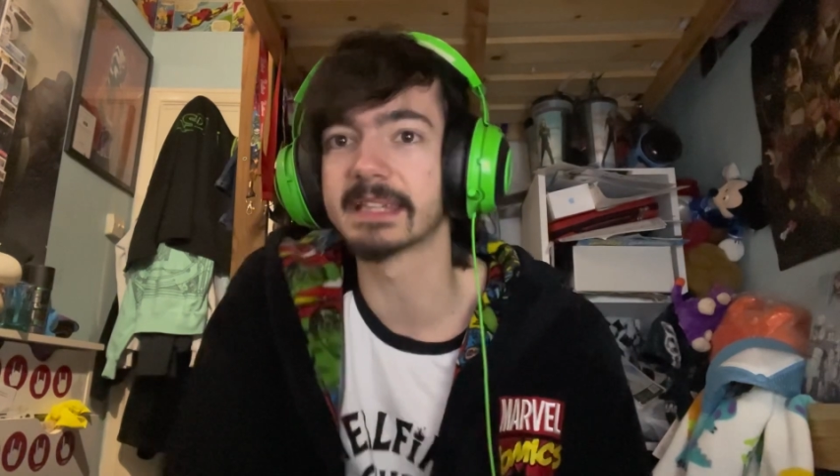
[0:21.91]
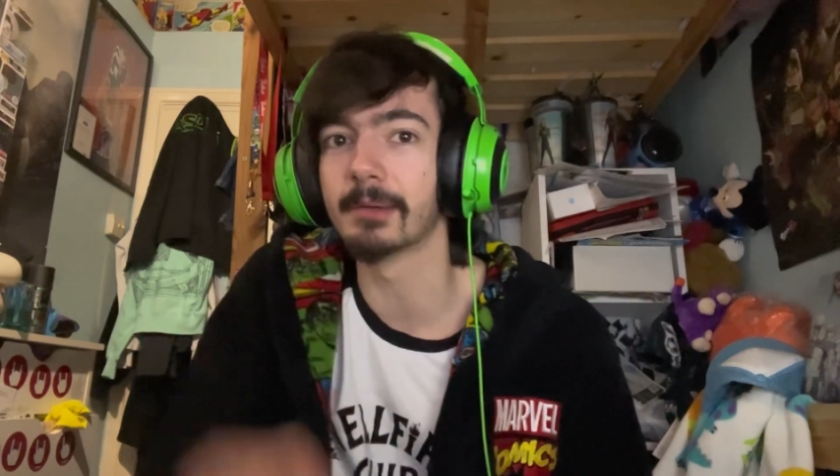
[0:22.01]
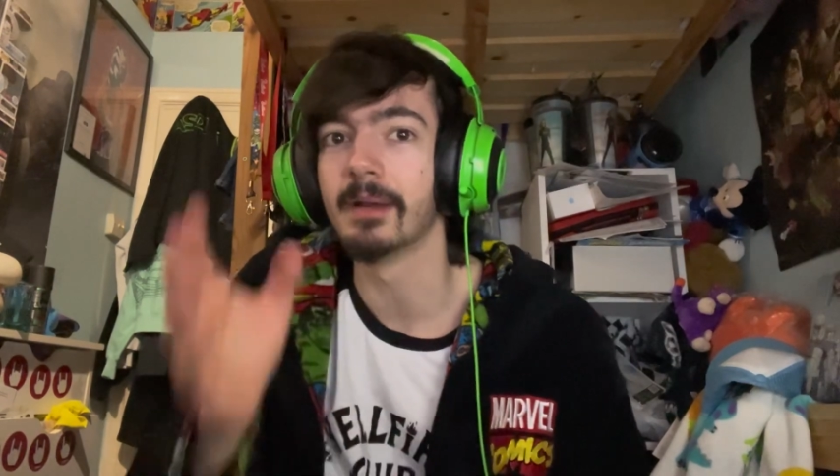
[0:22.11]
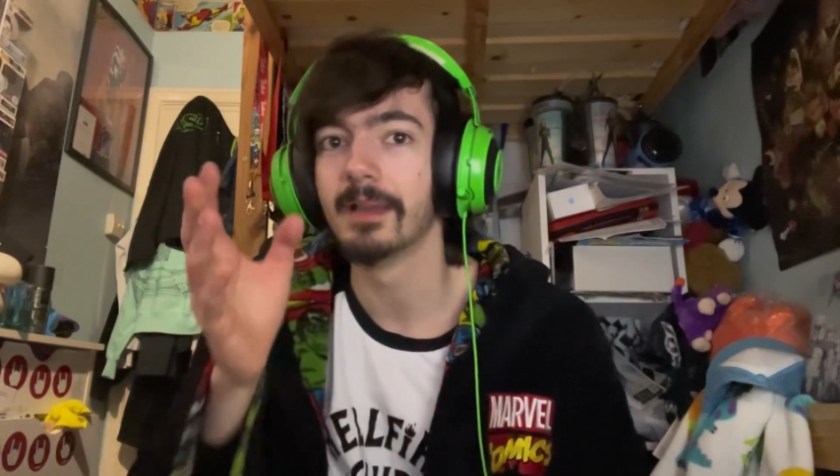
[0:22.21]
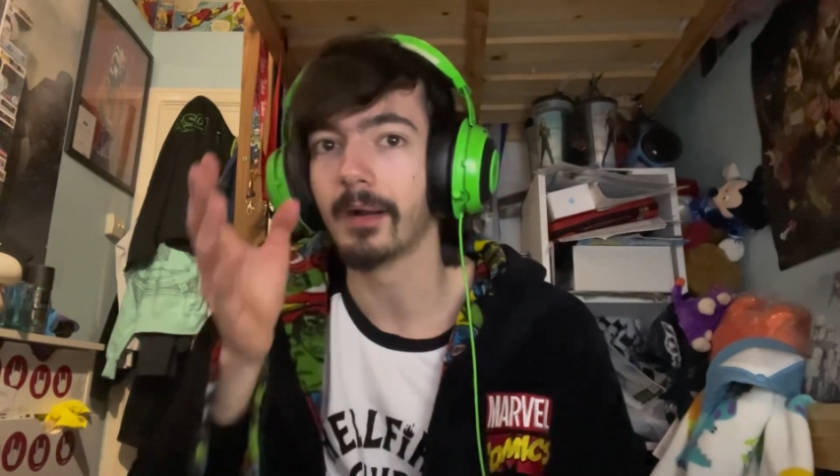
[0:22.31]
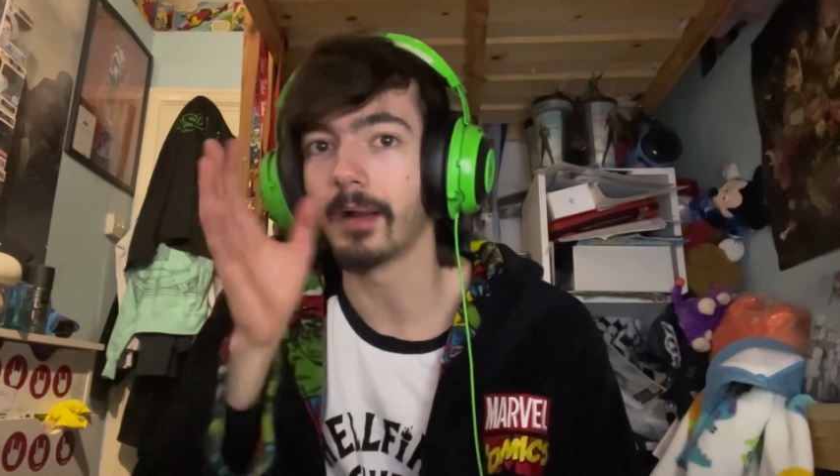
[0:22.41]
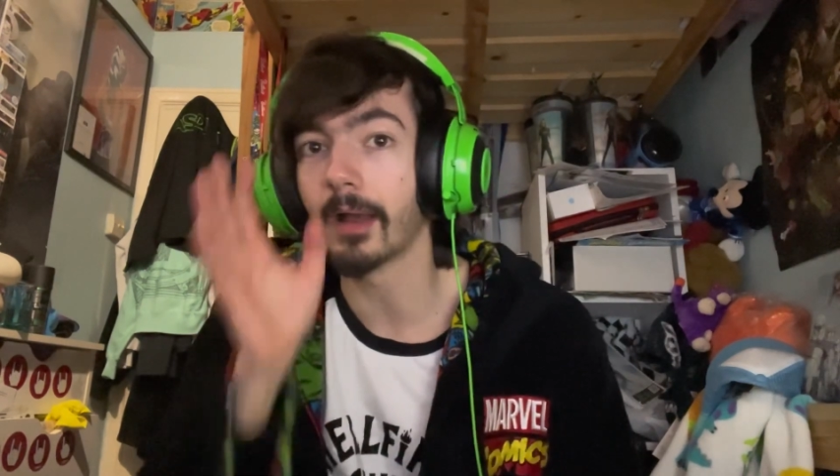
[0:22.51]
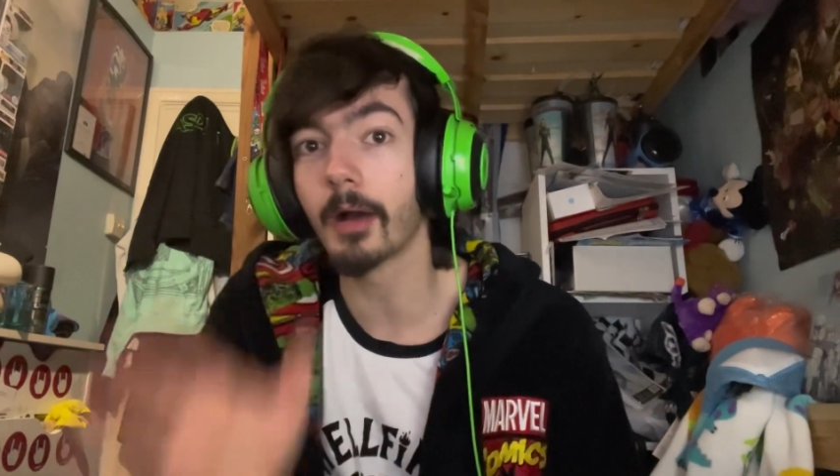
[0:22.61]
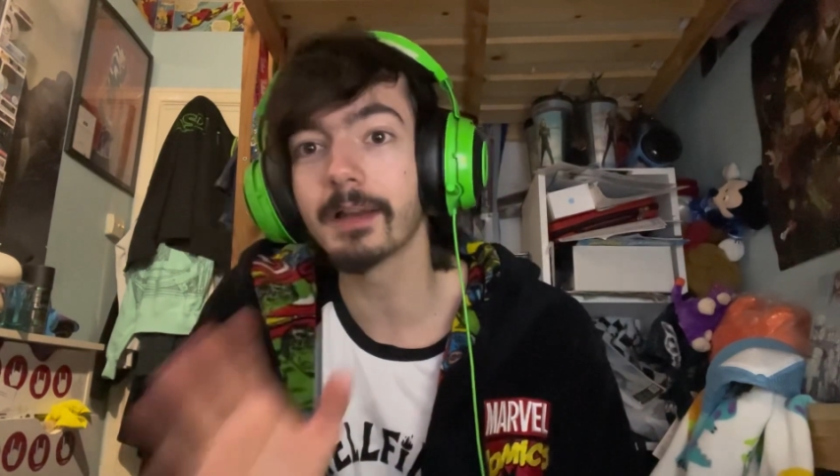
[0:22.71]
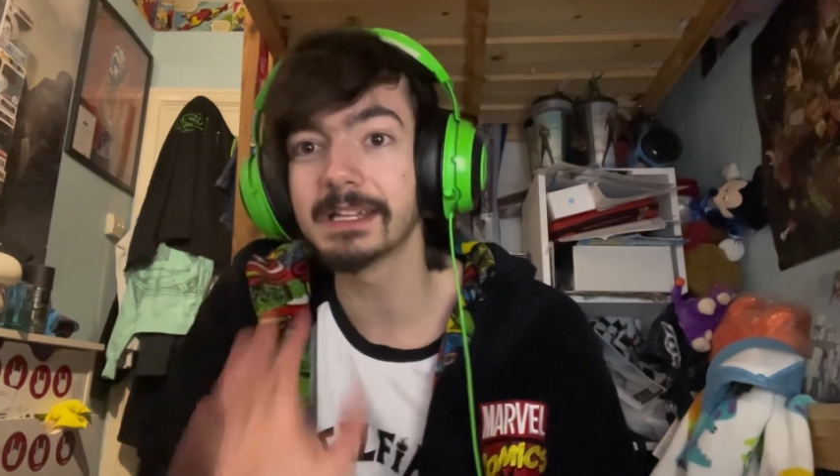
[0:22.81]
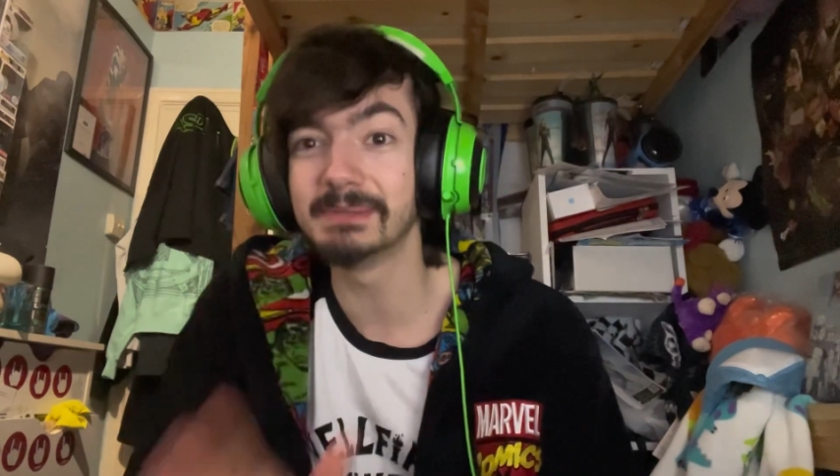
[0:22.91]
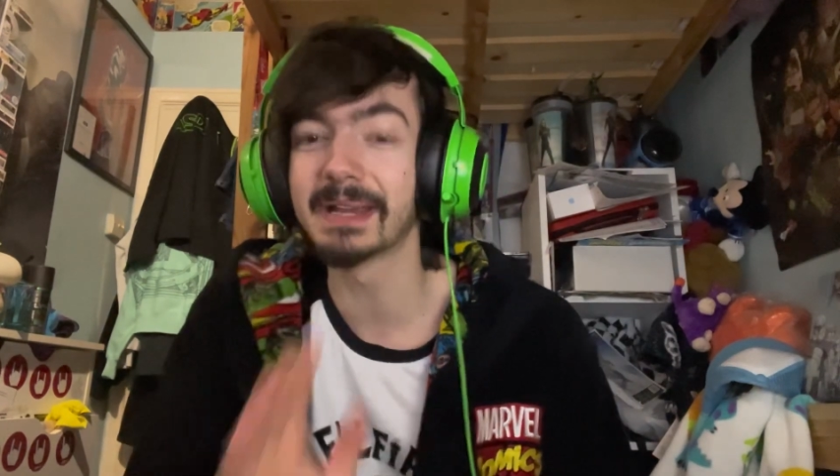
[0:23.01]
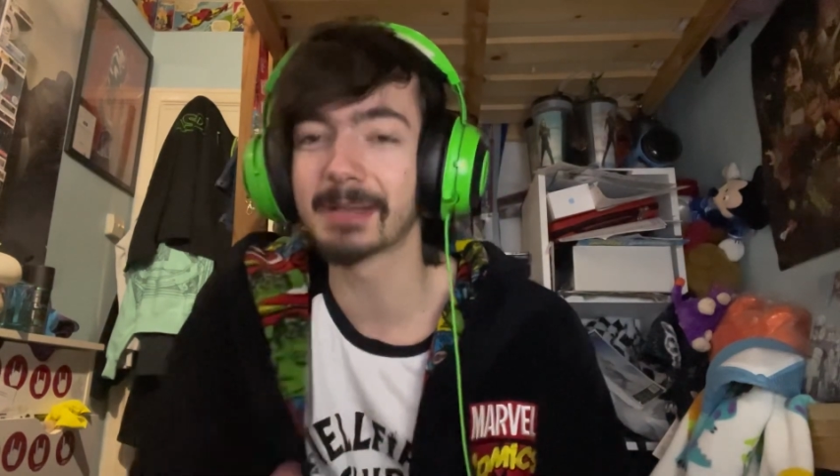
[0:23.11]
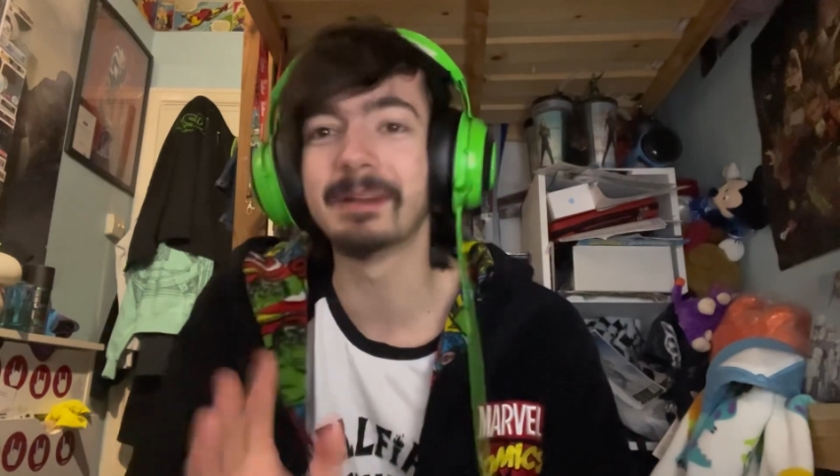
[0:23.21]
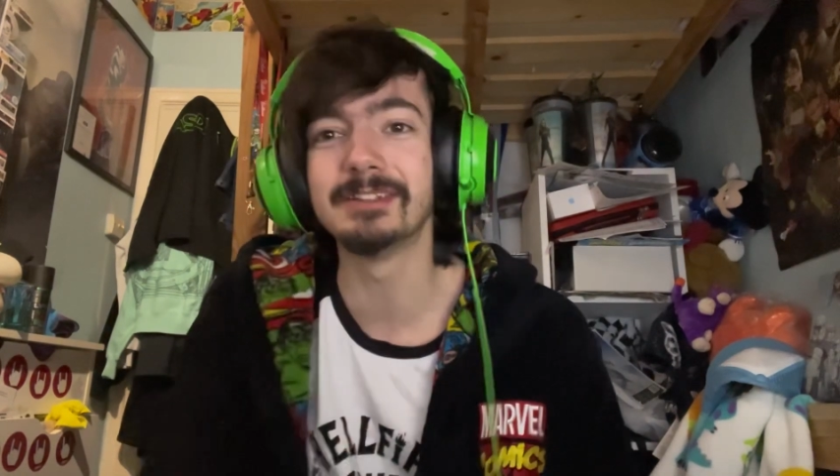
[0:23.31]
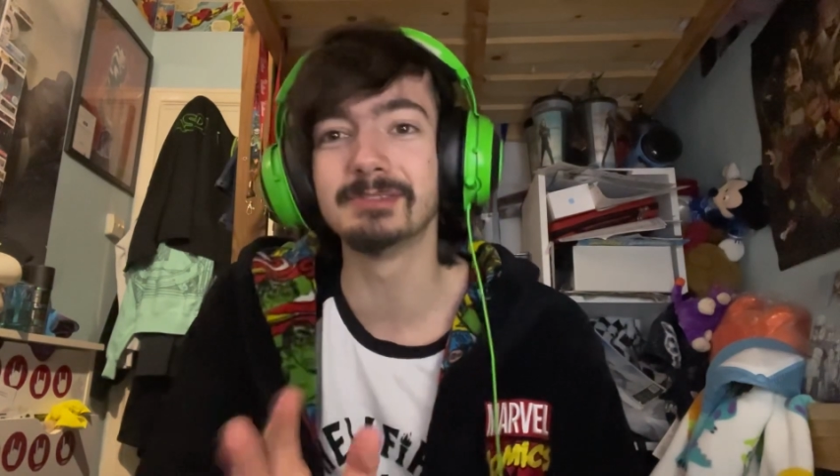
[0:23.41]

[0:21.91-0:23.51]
Now, I highly recommend